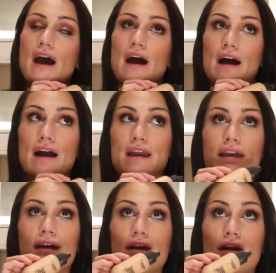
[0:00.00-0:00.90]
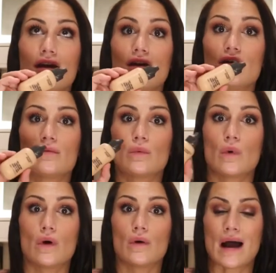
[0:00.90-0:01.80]
I
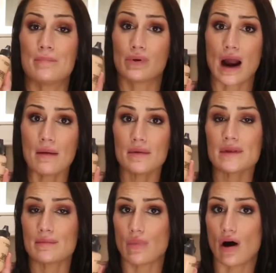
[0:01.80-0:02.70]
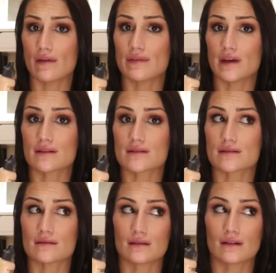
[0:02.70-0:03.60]
will, I probably bought
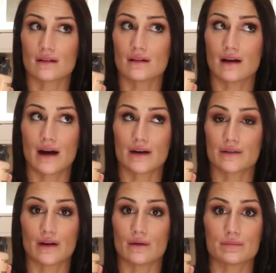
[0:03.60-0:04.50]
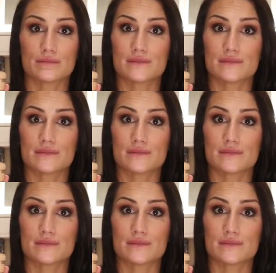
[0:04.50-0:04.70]
this, I don't know,